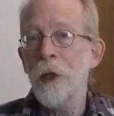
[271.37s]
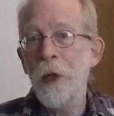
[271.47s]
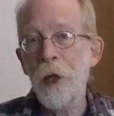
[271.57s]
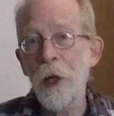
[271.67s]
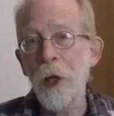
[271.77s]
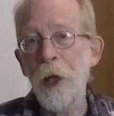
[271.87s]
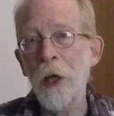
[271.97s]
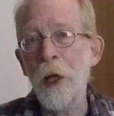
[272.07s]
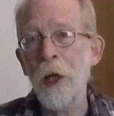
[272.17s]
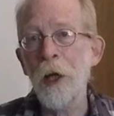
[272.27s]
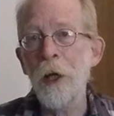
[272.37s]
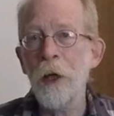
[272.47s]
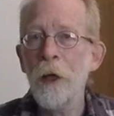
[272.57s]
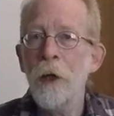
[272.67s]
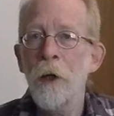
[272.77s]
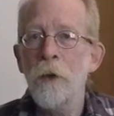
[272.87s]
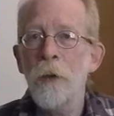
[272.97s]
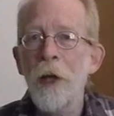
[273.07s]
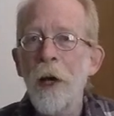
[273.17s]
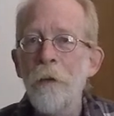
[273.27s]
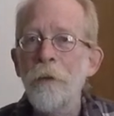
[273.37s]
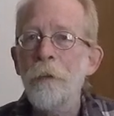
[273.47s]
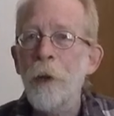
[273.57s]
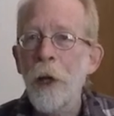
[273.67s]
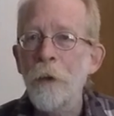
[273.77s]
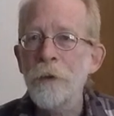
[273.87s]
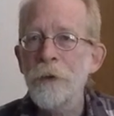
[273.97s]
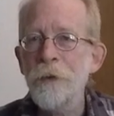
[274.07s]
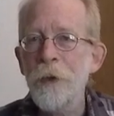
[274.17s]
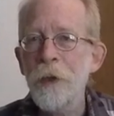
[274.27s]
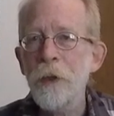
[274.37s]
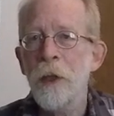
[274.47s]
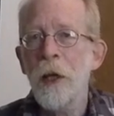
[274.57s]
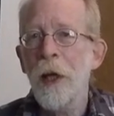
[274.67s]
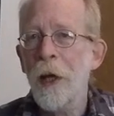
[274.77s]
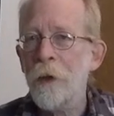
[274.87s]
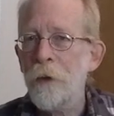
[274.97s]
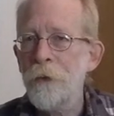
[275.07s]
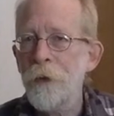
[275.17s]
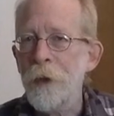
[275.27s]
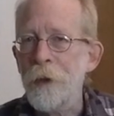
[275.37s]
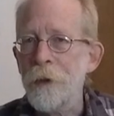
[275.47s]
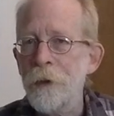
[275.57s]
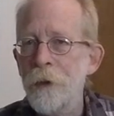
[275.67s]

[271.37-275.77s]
Hey, we have the brown sphere at our feet.